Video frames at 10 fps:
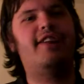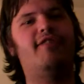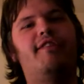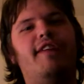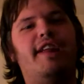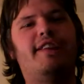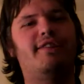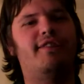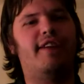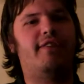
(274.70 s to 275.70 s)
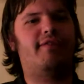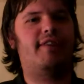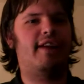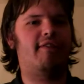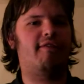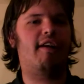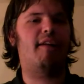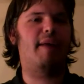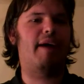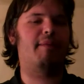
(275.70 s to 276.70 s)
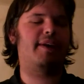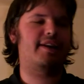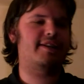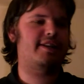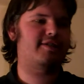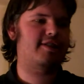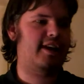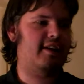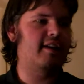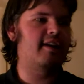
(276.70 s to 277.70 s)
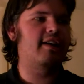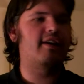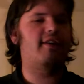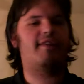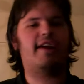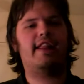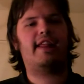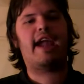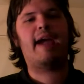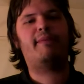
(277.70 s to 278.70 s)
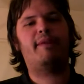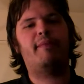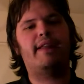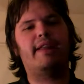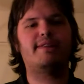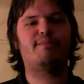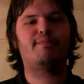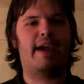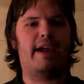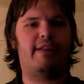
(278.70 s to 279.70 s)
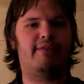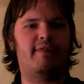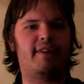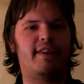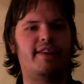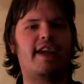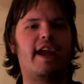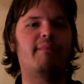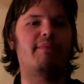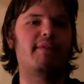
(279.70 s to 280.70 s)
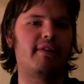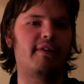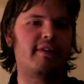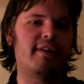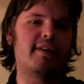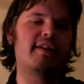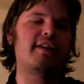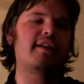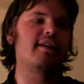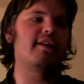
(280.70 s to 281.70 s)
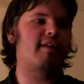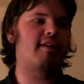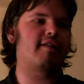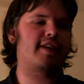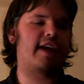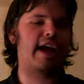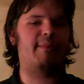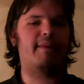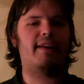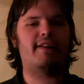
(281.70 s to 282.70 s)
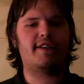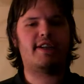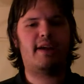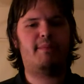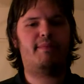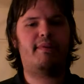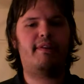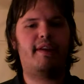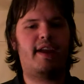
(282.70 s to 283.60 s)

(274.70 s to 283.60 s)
to like where they were all about, because he's like, okay, the captain made this bet with this gambler, whereas the captain of the ship